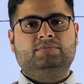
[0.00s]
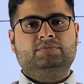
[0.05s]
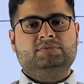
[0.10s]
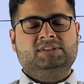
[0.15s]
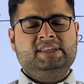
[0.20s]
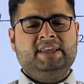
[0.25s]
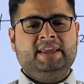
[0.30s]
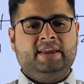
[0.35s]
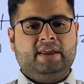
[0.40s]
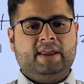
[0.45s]

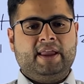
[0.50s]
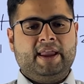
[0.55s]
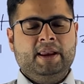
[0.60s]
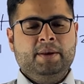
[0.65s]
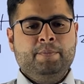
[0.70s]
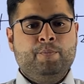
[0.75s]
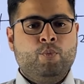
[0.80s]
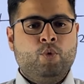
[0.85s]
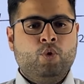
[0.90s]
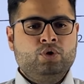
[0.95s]
see,
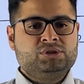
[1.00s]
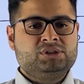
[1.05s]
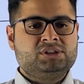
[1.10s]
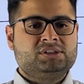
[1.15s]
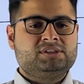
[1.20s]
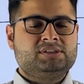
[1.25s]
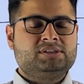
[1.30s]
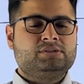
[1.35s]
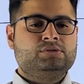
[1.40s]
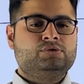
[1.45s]
in
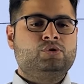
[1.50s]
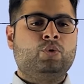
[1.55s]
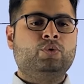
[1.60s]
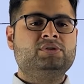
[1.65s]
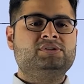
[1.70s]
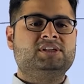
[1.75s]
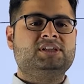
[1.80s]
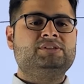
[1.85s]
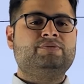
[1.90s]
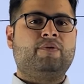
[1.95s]
most
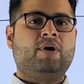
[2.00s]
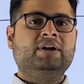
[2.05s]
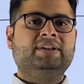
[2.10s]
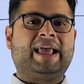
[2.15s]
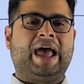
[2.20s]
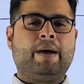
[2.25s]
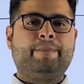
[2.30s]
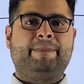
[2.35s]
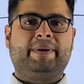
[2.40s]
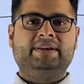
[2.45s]
courses, what
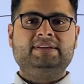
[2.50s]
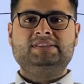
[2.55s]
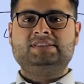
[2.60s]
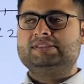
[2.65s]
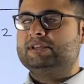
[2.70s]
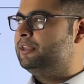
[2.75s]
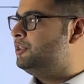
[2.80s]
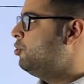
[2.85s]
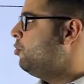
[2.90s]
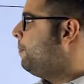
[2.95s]

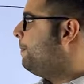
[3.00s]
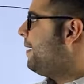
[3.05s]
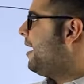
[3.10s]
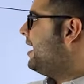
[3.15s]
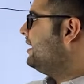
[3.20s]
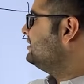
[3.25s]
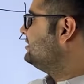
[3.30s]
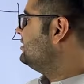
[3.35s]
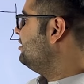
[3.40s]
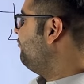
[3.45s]
happens, you pass